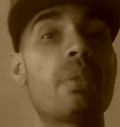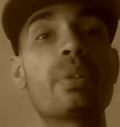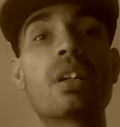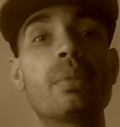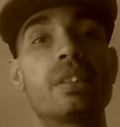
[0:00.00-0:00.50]

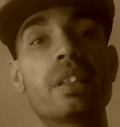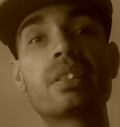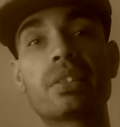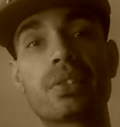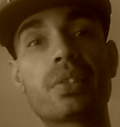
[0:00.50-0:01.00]
become
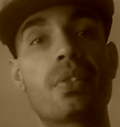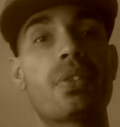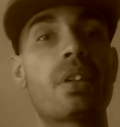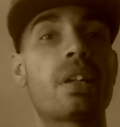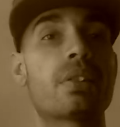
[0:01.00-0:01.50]
addicted to certain
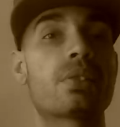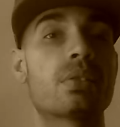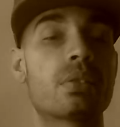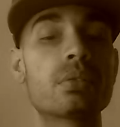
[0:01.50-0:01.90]
things,